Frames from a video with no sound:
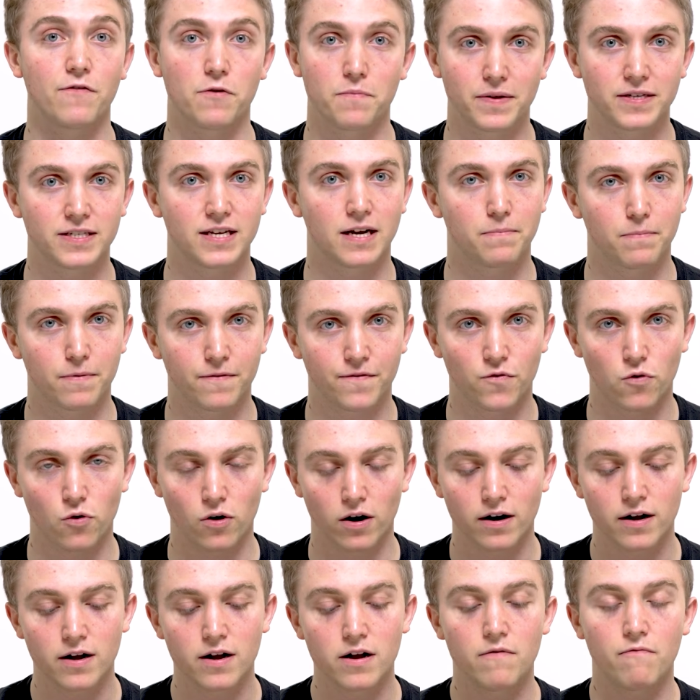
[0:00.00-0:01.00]
never been done
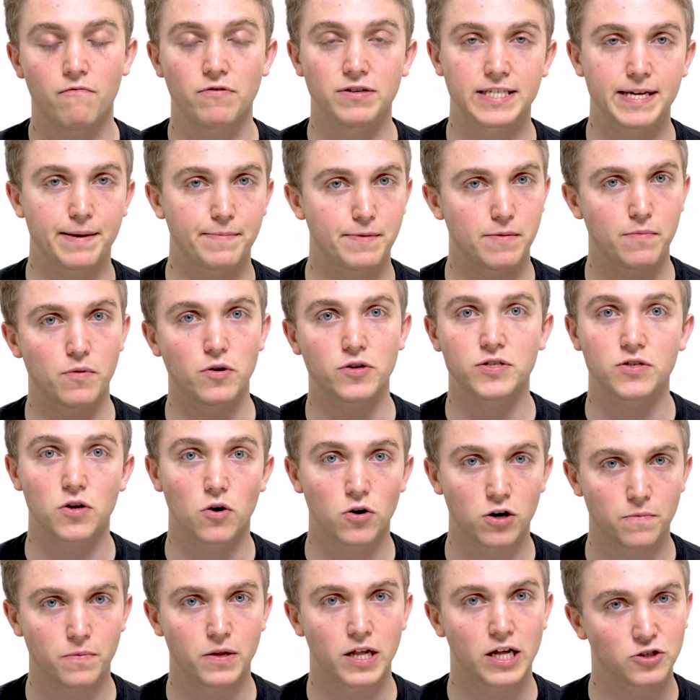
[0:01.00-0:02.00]
before with some of the most
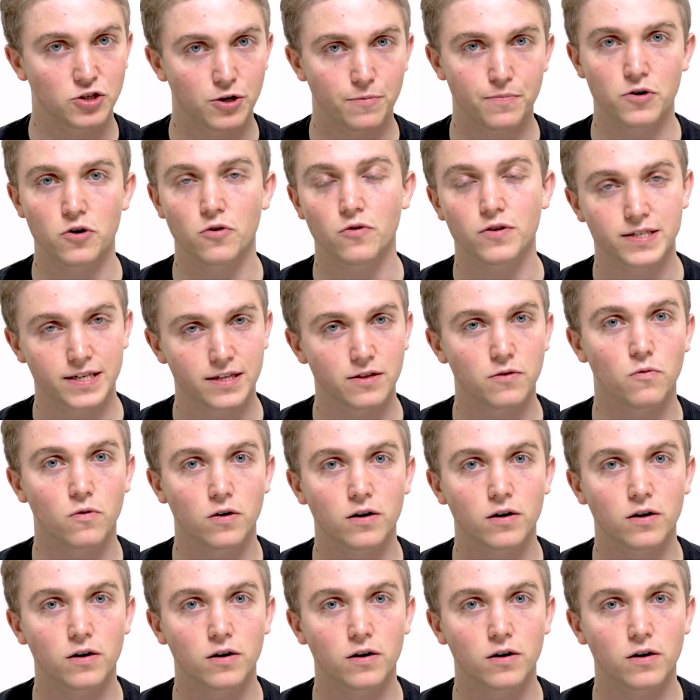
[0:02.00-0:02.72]
notable entrepreneurs in the